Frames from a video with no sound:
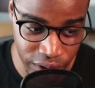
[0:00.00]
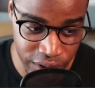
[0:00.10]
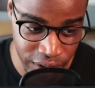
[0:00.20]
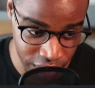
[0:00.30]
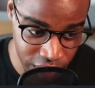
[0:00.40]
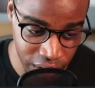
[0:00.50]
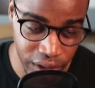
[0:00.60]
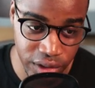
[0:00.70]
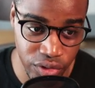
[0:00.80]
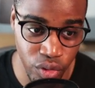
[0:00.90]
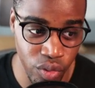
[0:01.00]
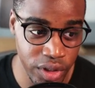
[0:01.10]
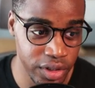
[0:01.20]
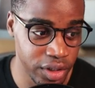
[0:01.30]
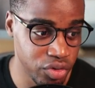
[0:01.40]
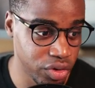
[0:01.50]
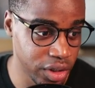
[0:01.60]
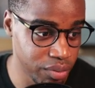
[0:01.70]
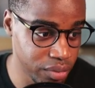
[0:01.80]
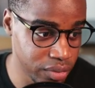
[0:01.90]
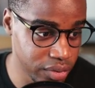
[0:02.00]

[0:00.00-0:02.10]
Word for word: see here is the one that you can